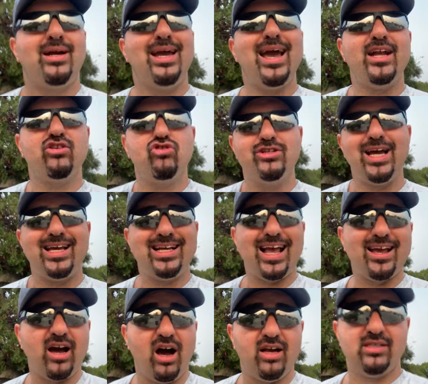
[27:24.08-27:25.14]
can create
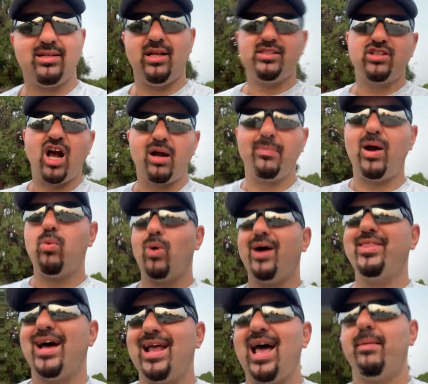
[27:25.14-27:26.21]
chaos. Let's talk about why
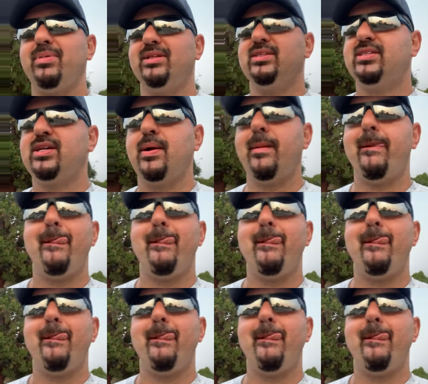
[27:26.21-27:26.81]
that happens.